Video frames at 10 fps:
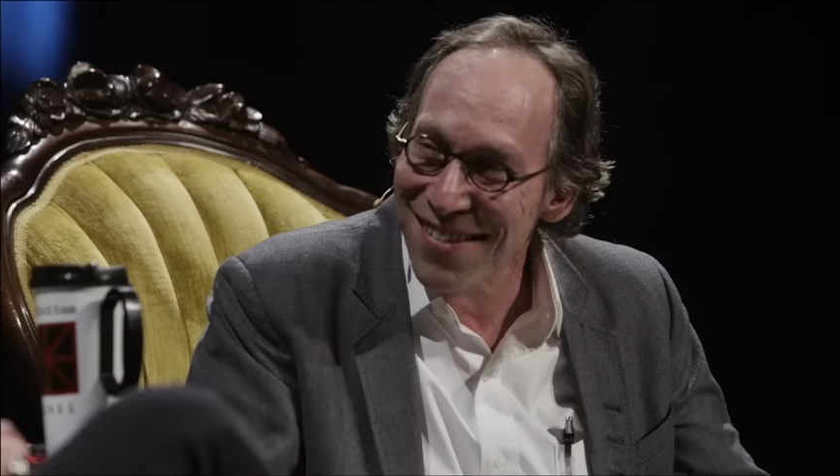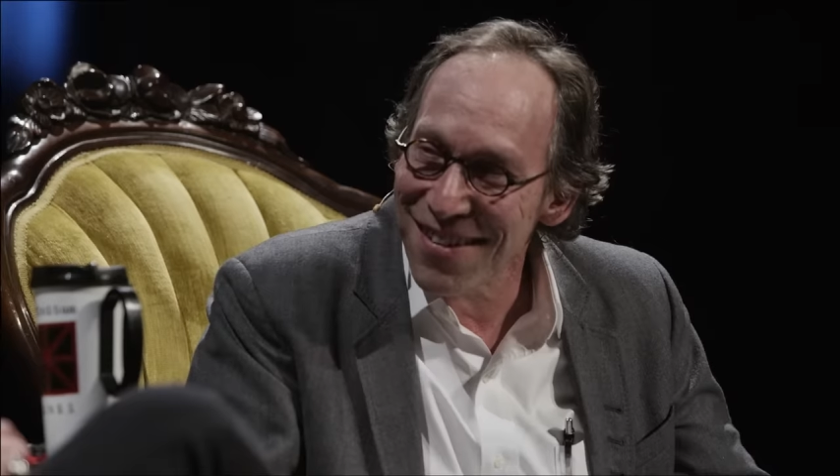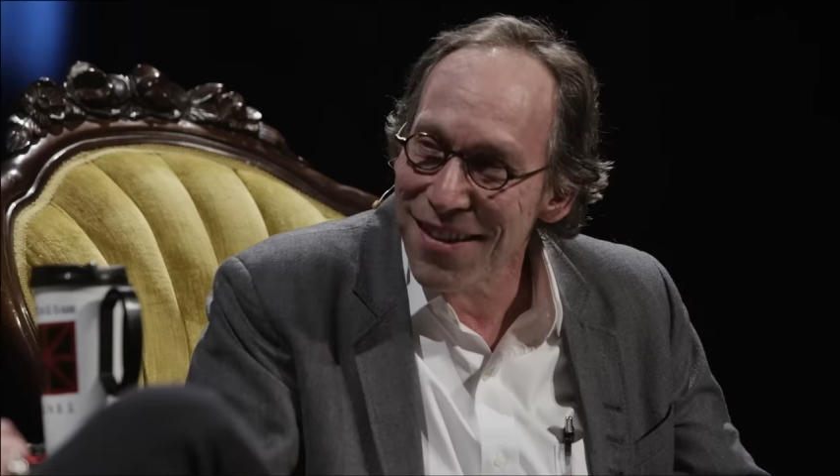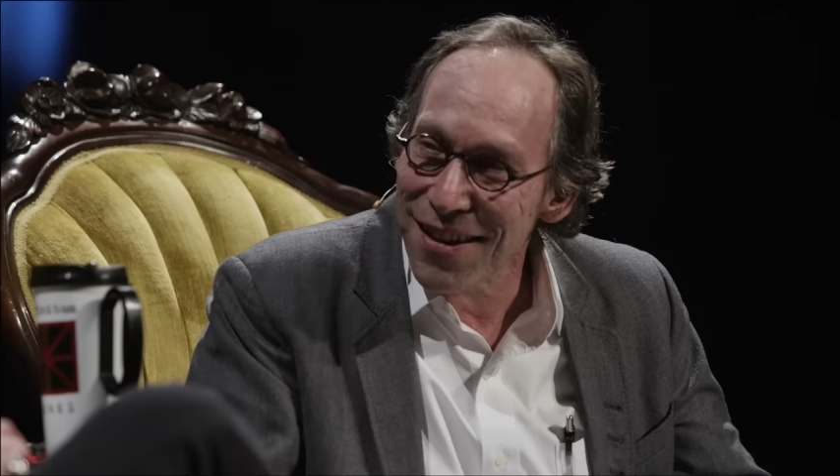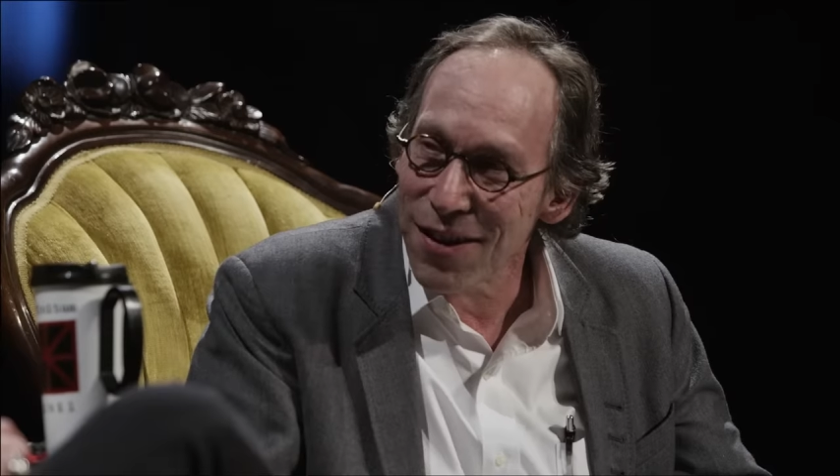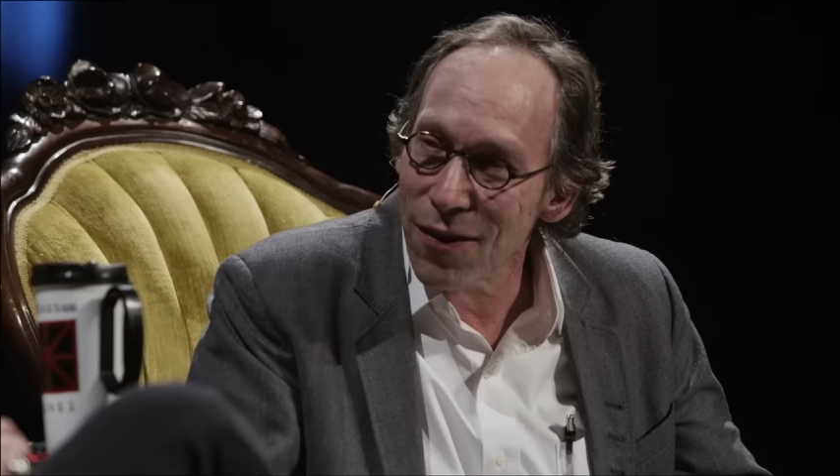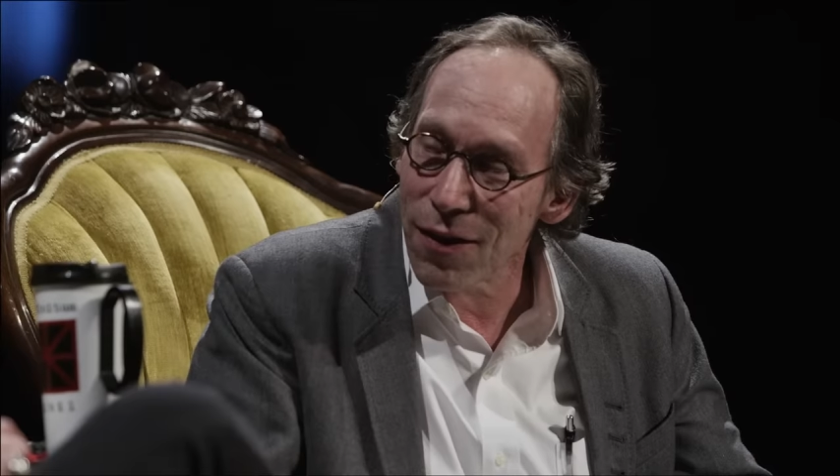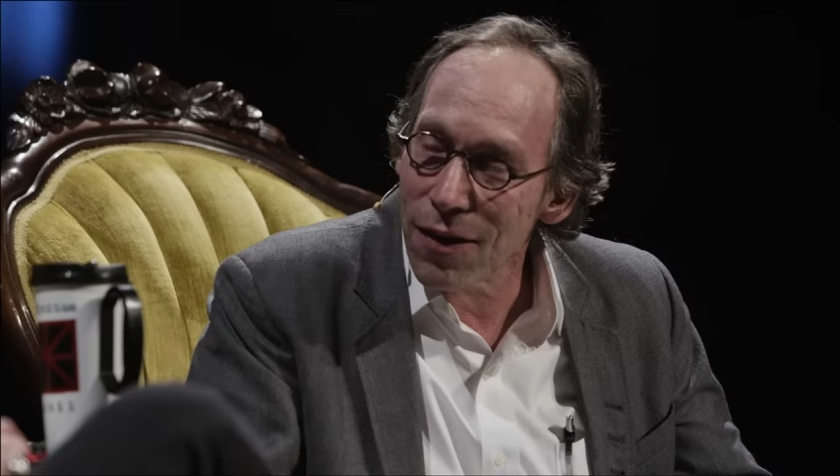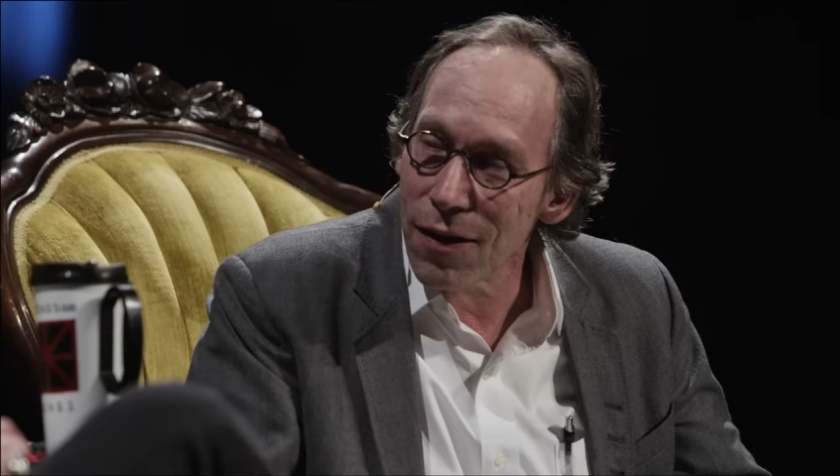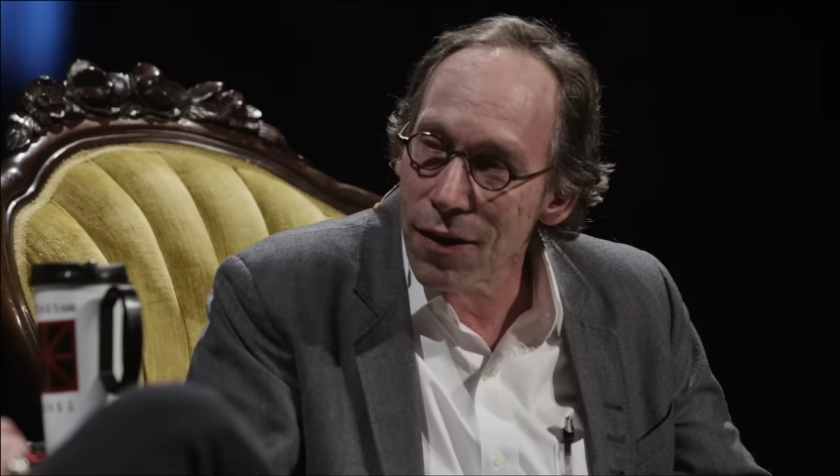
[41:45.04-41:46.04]
And so
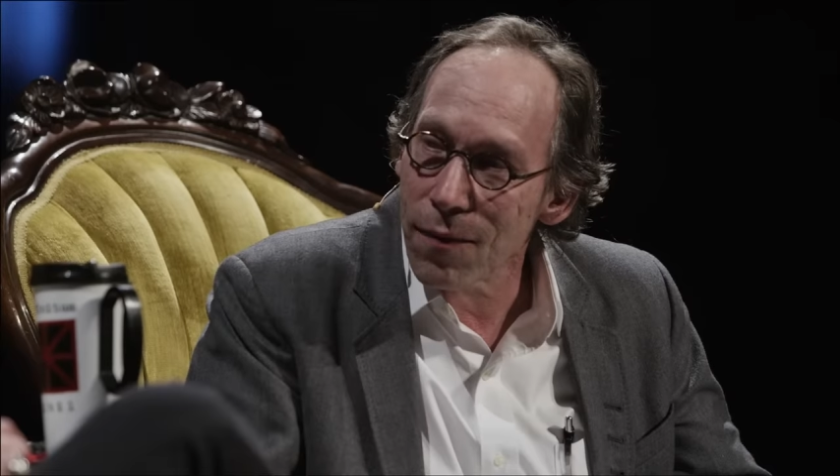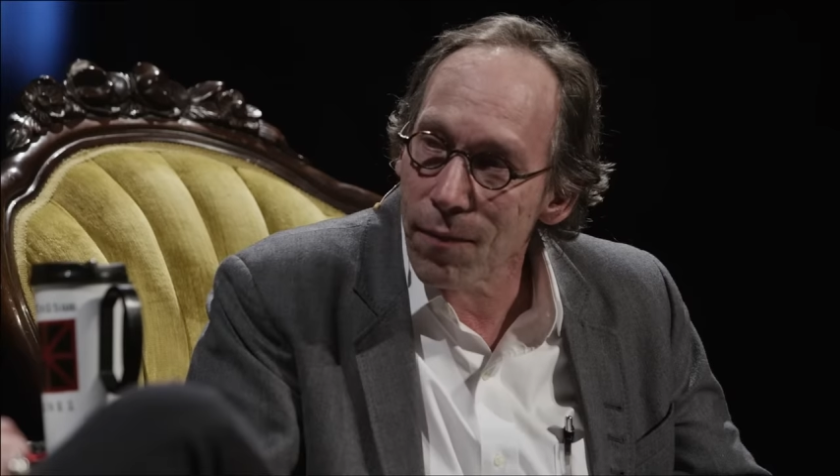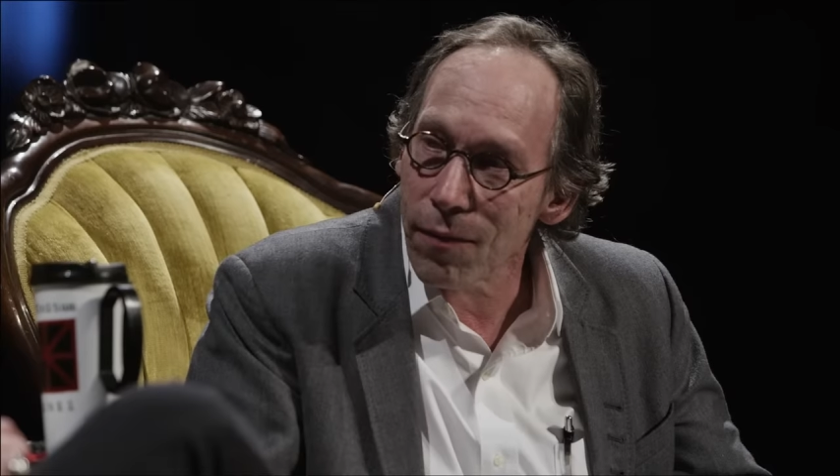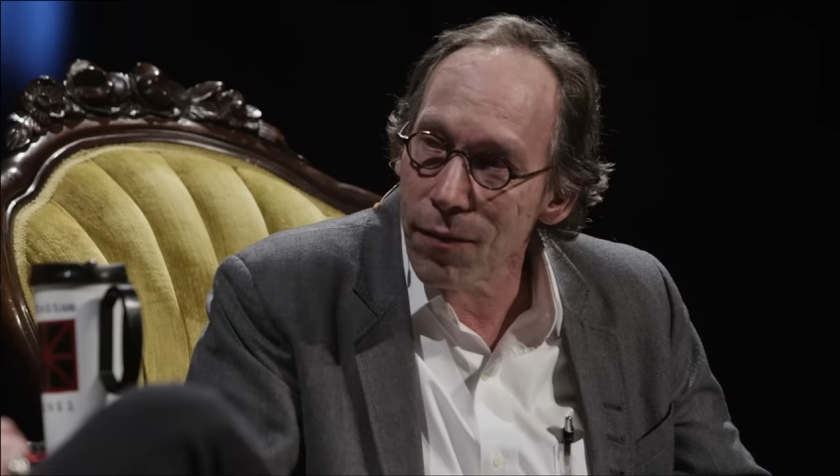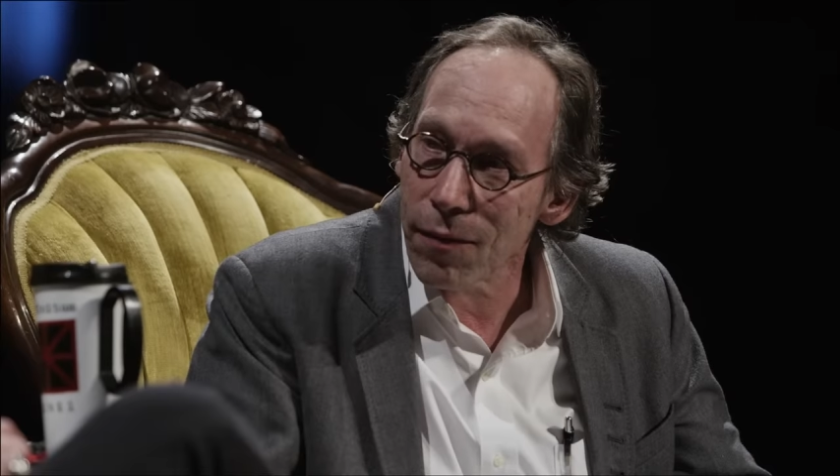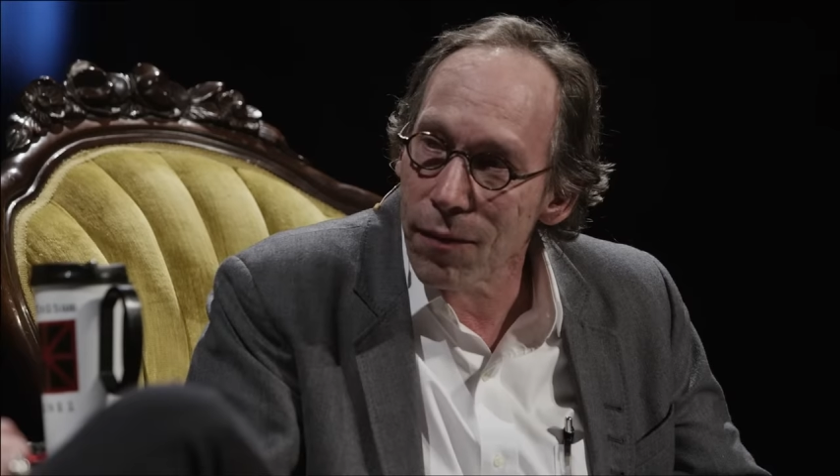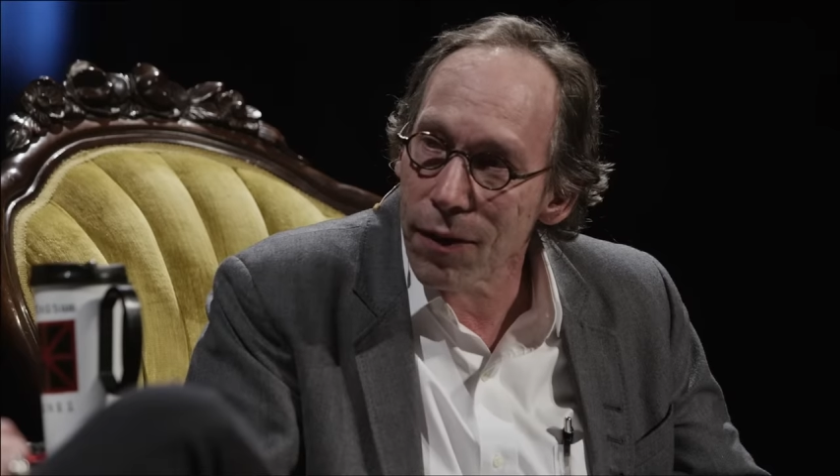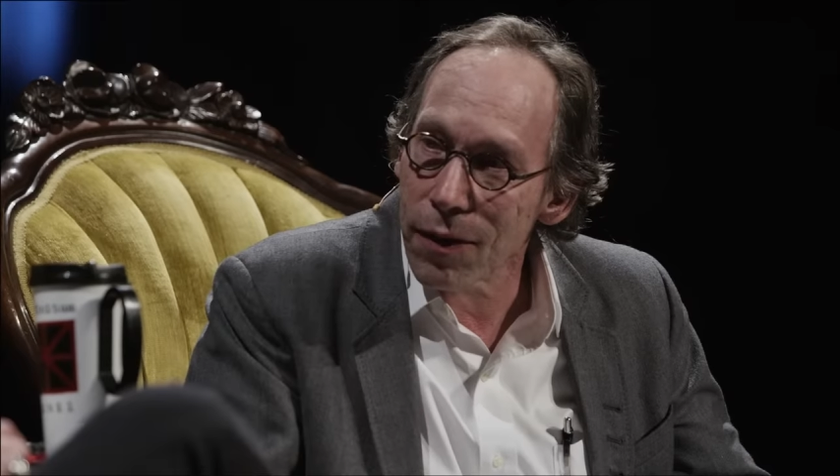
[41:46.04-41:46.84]
you develop this